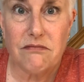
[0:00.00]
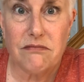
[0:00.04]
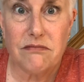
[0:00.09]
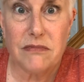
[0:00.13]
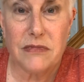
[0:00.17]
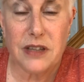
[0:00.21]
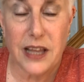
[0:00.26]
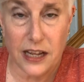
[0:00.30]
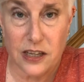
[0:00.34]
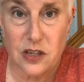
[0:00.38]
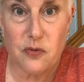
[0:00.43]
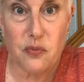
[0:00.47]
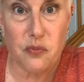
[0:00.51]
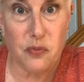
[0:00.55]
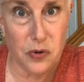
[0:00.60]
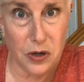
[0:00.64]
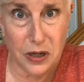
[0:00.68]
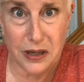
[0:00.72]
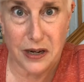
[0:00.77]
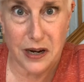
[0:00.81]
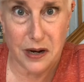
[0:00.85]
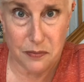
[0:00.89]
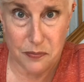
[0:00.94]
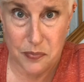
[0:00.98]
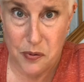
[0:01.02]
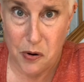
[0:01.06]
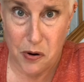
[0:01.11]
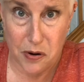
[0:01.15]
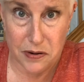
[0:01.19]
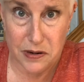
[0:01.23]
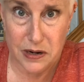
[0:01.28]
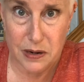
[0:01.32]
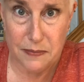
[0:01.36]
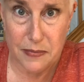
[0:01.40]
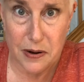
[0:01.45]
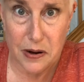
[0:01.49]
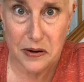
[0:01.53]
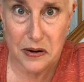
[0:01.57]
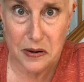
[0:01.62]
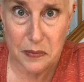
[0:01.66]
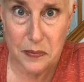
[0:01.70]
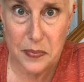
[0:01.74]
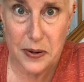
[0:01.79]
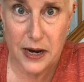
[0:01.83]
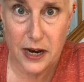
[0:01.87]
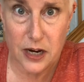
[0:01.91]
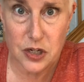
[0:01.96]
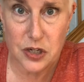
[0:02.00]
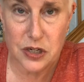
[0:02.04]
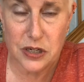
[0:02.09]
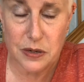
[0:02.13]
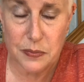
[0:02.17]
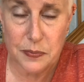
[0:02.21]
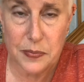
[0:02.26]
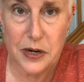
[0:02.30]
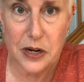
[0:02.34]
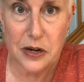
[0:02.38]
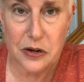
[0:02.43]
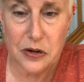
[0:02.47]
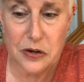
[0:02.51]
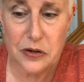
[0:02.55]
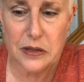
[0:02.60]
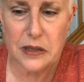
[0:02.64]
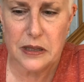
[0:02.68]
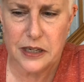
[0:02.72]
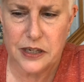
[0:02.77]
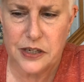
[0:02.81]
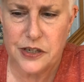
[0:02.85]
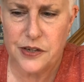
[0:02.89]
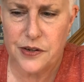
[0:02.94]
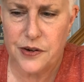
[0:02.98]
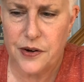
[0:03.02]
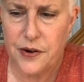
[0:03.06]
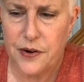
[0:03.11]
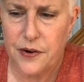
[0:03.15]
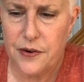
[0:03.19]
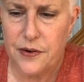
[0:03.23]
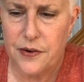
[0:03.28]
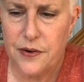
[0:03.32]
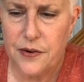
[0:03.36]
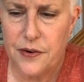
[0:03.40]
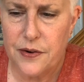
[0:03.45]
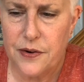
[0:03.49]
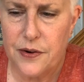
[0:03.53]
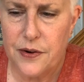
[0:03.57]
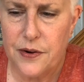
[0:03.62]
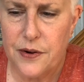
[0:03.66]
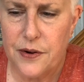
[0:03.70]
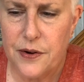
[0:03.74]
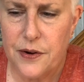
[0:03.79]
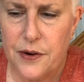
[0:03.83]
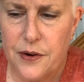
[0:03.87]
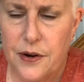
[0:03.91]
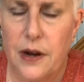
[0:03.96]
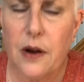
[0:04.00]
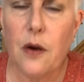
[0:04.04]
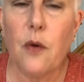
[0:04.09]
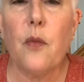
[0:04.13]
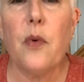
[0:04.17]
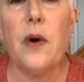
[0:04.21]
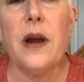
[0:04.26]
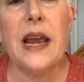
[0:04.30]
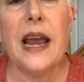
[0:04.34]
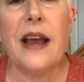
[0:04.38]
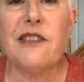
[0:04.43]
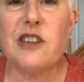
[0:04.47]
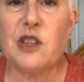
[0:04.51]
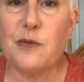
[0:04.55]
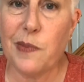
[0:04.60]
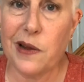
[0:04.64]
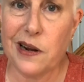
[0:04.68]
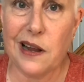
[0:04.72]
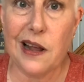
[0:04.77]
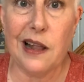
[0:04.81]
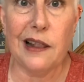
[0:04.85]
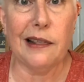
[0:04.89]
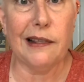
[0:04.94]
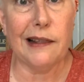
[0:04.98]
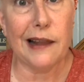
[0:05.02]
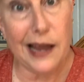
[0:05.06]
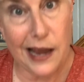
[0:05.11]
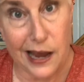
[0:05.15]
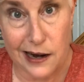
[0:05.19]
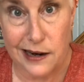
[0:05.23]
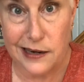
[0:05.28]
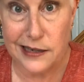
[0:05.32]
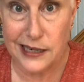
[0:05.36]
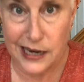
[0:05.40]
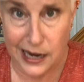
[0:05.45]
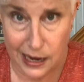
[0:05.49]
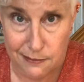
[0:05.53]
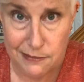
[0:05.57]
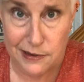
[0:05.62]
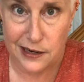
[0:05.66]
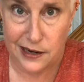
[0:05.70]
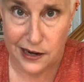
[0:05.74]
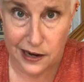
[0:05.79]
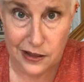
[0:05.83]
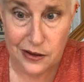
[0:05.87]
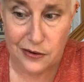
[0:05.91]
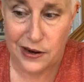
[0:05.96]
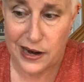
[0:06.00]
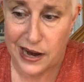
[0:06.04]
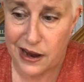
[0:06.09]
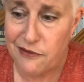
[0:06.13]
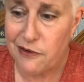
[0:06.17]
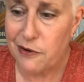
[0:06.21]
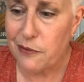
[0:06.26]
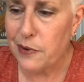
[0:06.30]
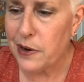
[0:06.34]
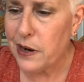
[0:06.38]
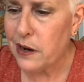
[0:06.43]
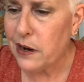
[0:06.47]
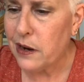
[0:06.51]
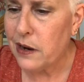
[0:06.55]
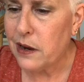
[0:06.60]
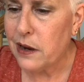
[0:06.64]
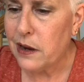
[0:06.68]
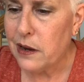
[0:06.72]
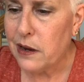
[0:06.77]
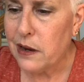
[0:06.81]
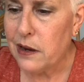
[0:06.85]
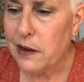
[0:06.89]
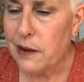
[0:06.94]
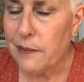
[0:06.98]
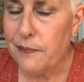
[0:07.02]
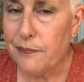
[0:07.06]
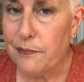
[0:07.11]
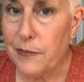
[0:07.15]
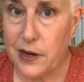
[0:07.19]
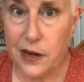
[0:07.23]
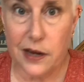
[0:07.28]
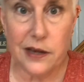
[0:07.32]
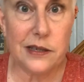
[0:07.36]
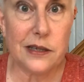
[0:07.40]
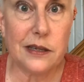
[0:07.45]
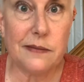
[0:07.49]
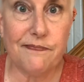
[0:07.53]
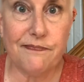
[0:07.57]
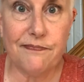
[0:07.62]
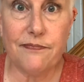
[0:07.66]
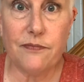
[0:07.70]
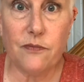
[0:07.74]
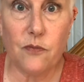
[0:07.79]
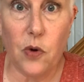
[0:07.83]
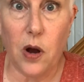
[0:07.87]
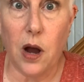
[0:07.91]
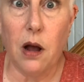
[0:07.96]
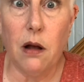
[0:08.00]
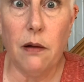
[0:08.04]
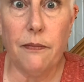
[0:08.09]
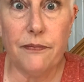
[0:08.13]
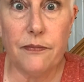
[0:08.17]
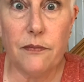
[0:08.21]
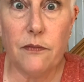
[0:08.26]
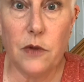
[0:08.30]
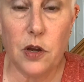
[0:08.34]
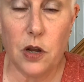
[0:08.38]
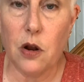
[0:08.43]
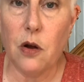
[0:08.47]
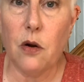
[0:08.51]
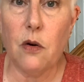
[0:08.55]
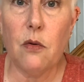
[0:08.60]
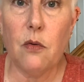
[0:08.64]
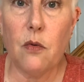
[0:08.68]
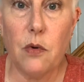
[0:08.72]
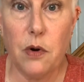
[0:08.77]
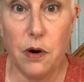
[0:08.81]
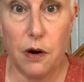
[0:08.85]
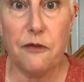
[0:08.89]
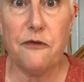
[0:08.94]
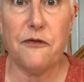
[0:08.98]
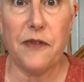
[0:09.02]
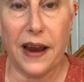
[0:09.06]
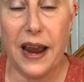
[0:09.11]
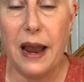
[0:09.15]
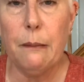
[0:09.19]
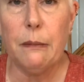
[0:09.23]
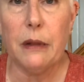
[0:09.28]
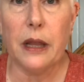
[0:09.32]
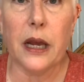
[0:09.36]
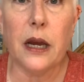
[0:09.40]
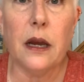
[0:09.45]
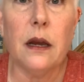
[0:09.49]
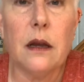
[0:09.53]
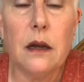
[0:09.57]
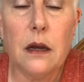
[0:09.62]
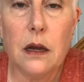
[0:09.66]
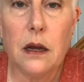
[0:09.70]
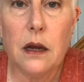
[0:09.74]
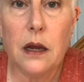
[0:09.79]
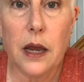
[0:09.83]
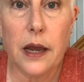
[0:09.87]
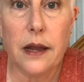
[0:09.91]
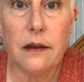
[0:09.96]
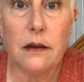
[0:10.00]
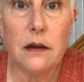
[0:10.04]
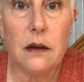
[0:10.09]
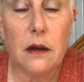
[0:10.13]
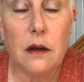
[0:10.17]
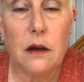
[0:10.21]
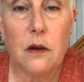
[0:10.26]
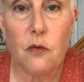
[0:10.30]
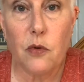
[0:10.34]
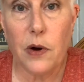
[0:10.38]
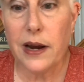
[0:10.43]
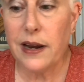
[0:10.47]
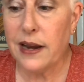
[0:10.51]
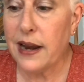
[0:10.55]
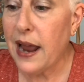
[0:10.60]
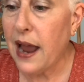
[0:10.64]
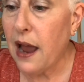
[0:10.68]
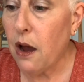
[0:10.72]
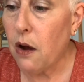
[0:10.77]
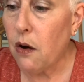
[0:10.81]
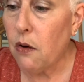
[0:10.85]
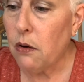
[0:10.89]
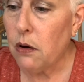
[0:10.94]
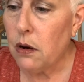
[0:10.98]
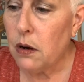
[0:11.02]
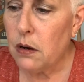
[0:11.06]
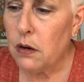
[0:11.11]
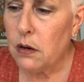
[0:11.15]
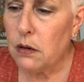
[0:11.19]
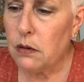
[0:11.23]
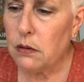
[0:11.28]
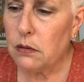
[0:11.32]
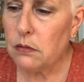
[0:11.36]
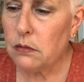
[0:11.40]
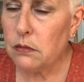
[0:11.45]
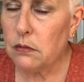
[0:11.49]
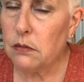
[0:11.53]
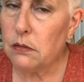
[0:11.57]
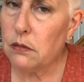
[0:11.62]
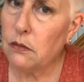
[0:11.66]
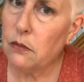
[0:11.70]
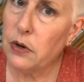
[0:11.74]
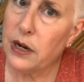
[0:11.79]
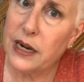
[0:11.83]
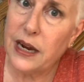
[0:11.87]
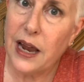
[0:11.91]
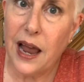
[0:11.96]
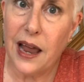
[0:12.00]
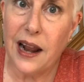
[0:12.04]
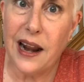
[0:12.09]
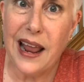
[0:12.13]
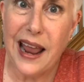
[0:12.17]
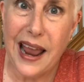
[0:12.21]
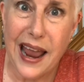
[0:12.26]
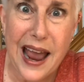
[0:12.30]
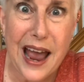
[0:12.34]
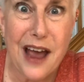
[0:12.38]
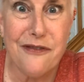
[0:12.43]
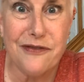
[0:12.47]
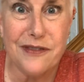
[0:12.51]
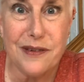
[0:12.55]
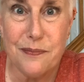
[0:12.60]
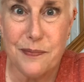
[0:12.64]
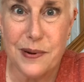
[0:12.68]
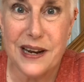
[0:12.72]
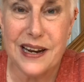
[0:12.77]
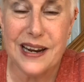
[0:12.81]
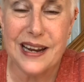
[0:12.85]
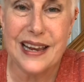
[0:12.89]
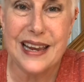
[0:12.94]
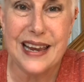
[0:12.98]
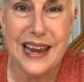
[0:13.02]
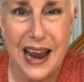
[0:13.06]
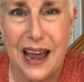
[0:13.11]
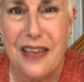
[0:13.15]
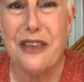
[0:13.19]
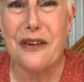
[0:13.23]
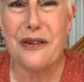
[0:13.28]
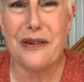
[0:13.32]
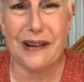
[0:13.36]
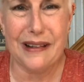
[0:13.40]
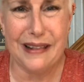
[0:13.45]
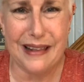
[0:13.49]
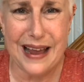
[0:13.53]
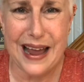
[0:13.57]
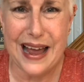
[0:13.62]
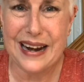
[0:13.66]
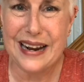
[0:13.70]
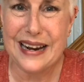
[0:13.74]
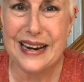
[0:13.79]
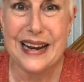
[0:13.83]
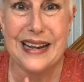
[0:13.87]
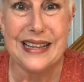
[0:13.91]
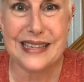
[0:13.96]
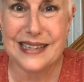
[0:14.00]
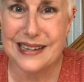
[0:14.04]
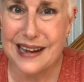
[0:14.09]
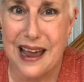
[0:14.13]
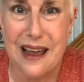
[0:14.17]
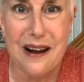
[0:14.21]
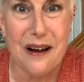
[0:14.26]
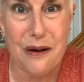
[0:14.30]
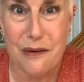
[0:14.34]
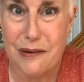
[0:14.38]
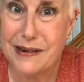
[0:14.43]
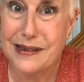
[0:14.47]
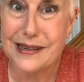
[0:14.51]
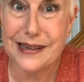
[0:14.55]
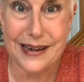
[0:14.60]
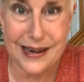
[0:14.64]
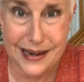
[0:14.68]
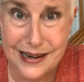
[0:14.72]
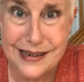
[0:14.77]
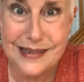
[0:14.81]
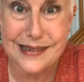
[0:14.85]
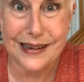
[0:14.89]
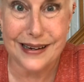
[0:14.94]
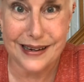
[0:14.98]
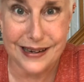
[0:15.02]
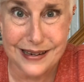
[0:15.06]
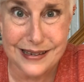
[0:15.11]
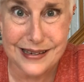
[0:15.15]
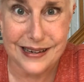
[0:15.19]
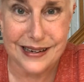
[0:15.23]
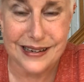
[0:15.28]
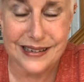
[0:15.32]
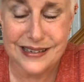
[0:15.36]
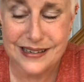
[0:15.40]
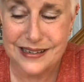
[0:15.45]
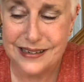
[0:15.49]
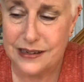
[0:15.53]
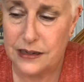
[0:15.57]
That's really important about compassion, to be a good listener. Now, we have spent a lot of time together, haven't we? Because, well, you know, we're a family, and right now, we kind of have to be together a lot, and it's not always easy, is it?